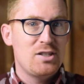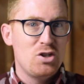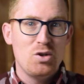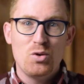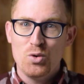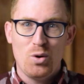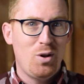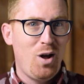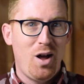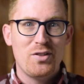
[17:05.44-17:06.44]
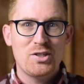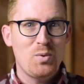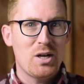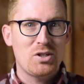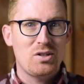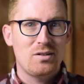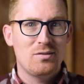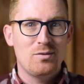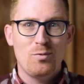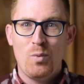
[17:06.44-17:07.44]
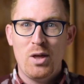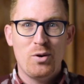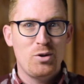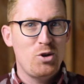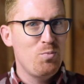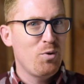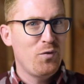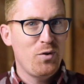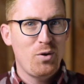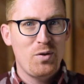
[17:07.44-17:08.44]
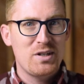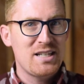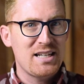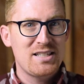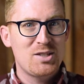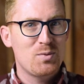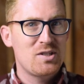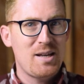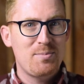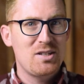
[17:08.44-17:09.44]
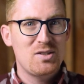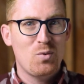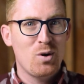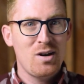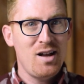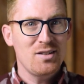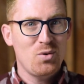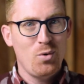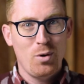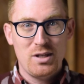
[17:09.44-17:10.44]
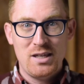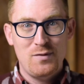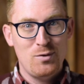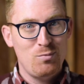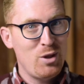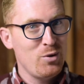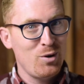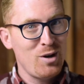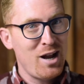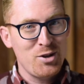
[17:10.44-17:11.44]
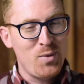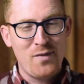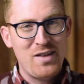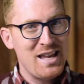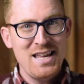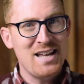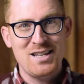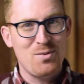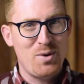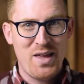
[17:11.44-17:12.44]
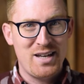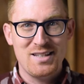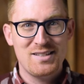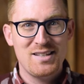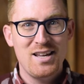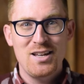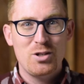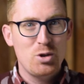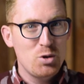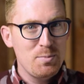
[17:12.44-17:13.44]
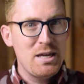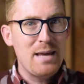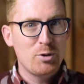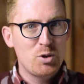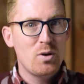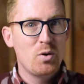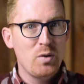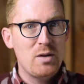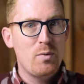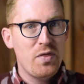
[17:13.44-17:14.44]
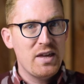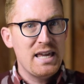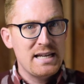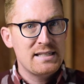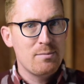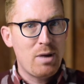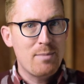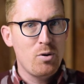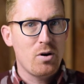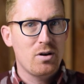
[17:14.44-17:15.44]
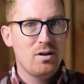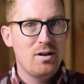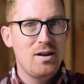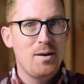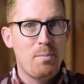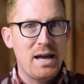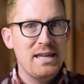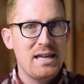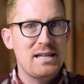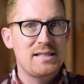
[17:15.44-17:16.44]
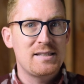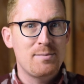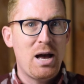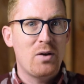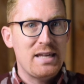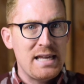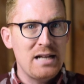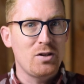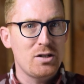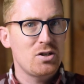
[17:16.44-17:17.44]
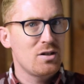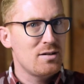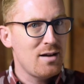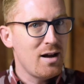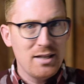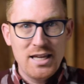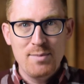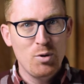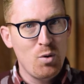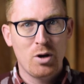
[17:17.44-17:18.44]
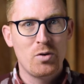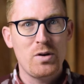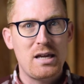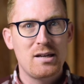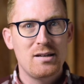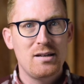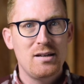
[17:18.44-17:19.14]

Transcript: is neutral on this question whether you prefer the Textus Receptus or not, or even whether or not you have any idea what that is, you should be able to agree with the case in my book. My case is about English, not Hebrew or Greek.